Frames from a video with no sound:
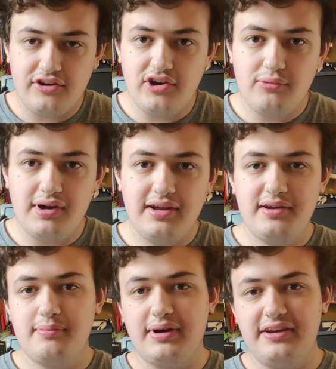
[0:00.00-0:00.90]
You know
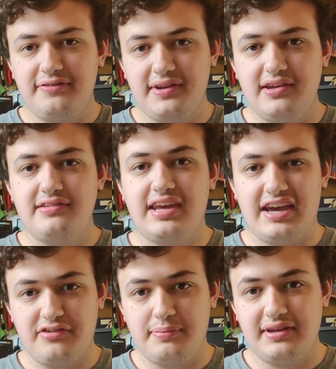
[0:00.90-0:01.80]
what? My videos
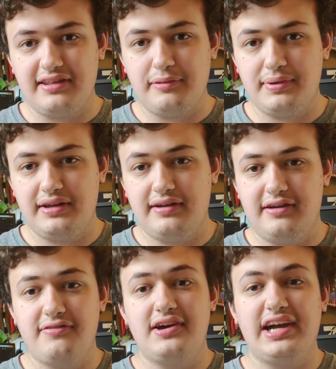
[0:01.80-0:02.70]
haven't been clickbait enough.